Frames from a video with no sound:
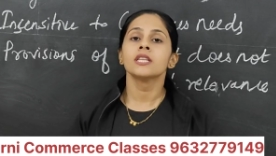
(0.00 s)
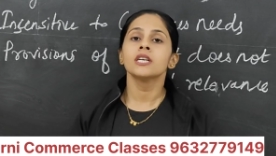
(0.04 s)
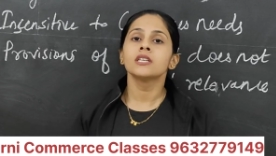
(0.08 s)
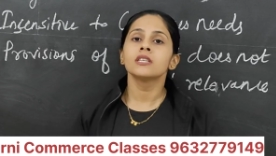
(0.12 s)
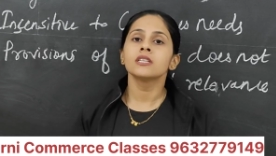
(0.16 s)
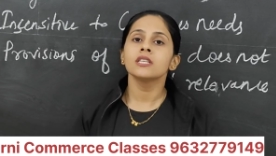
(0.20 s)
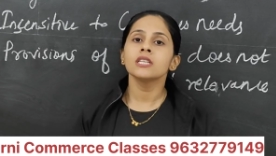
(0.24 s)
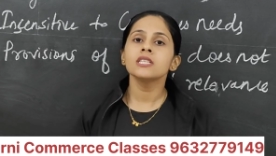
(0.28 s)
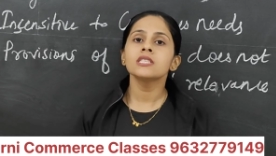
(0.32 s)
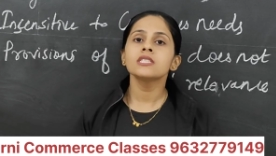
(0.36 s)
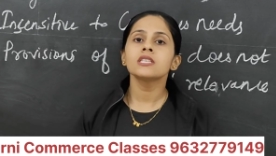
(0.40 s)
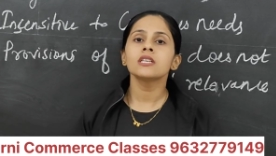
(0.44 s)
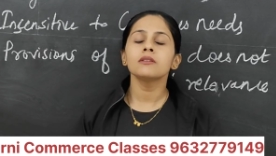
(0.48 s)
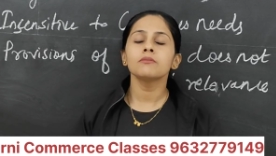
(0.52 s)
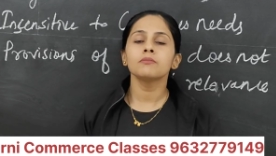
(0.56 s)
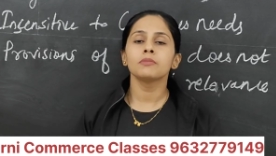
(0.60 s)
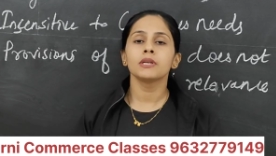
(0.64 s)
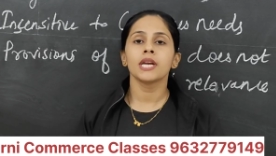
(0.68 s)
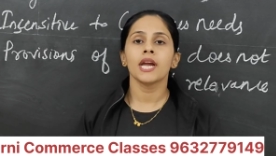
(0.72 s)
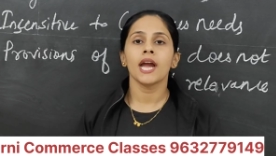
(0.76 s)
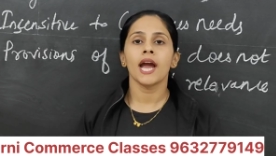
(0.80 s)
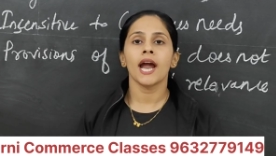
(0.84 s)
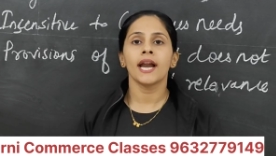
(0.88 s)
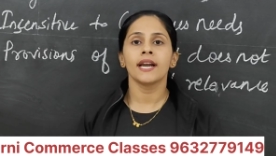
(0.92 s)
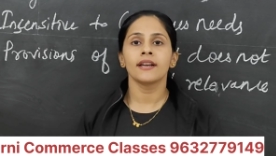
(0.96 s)
The reason
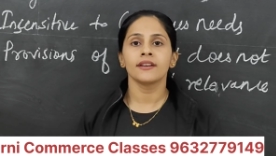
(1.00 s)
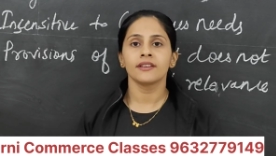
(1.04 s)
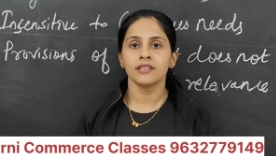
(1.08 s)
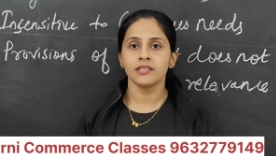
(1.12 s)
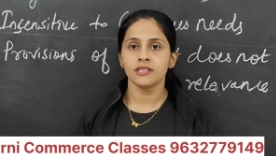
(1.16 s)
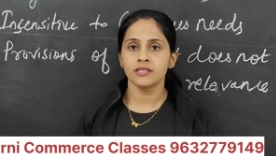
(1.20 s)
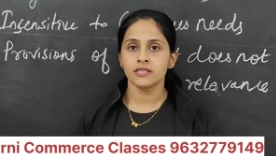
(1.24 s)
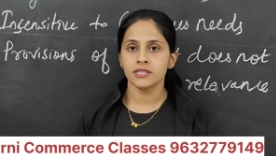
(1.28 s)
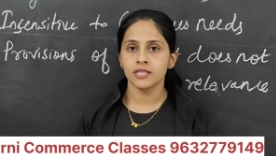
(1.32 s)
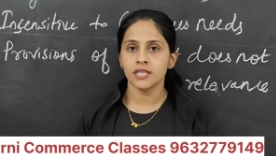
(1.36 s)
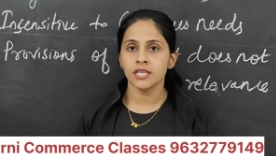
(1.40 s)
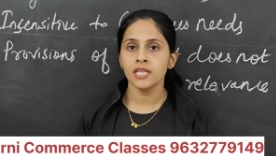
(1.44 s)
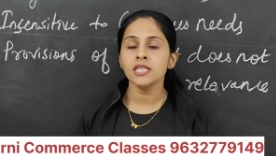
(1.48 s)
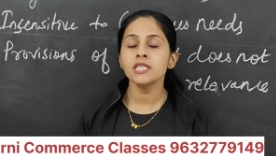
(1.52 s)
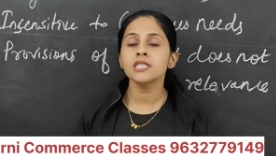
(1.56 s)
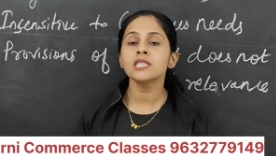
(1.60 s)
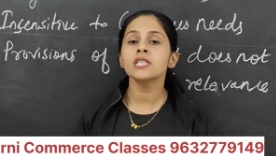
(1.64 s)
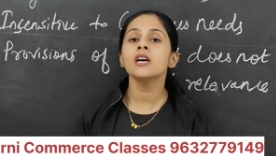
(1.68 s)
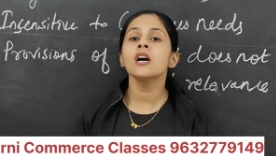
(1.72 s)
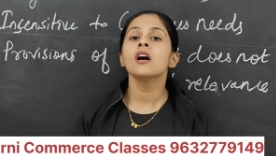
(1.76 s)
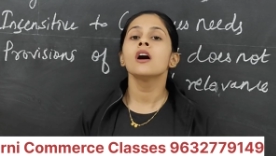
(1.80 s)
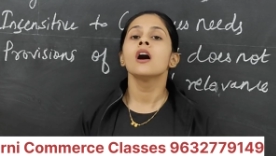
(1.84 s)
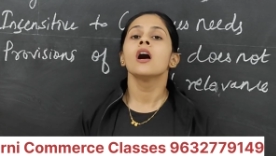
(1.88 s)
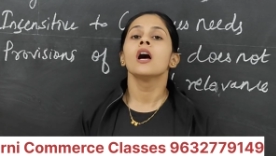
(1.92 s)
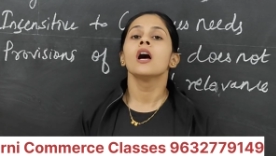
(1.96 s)
behind this is